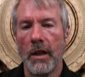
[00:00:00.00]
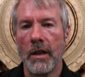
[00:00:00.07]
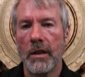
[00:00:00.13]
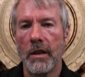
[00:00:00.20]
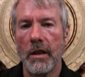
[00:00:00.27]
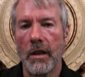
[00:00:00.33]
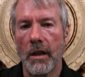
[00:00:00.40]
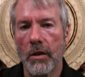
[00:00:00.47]

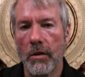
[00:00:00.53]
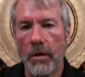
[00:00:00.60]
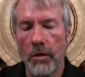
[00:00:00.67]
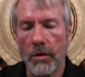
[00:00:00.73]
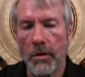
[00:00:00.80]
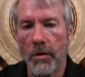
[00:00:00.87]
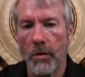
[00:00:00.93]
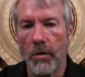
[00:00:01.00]
they knock on
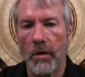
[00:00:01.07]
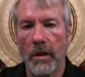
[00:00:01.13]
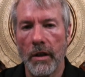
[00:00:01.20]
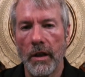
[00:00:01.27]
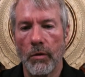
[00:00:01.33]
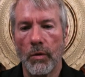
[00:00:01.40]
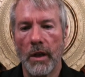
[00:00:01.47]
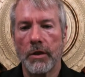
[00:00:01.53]
your door and
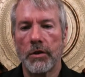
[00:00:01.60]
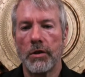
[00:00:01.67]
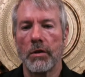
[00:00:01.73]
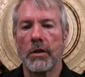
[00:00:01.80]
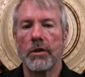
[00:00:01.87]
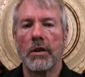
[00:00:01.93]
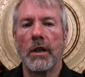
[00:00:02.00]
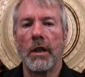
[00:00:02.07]
they arrest you
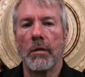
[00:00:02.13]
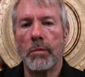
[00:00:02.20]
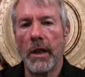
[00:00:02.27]
because you can't